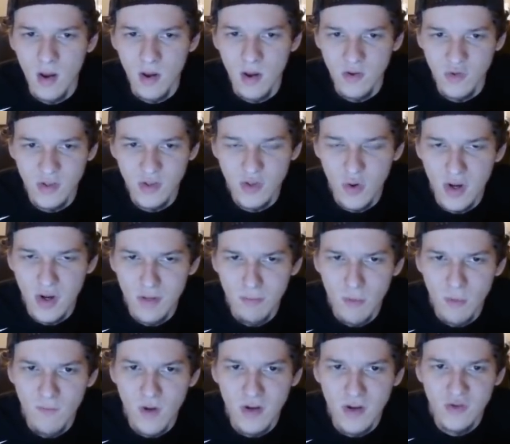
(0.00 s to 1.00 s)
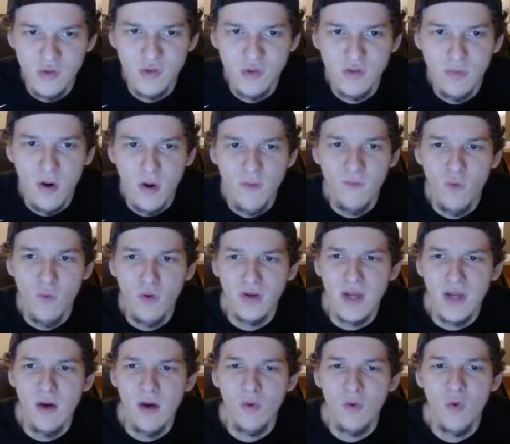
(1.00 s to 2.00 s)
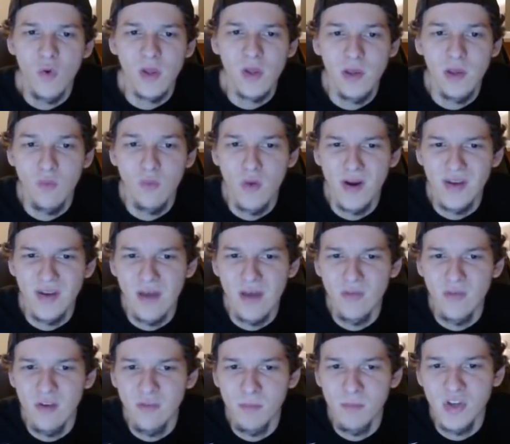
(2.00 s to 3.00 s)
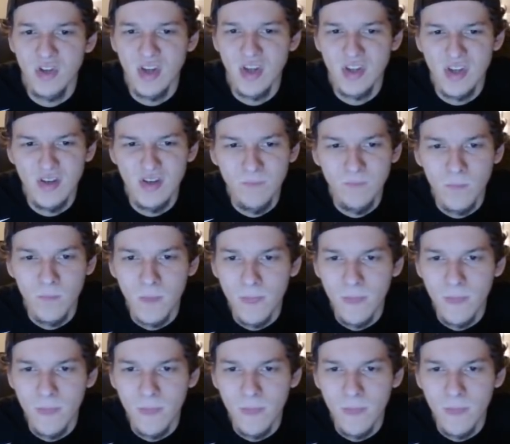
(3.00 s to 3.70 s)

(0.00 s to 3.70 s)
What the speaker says: So let's go ahead and move on to small forward now. Quickly run down this position.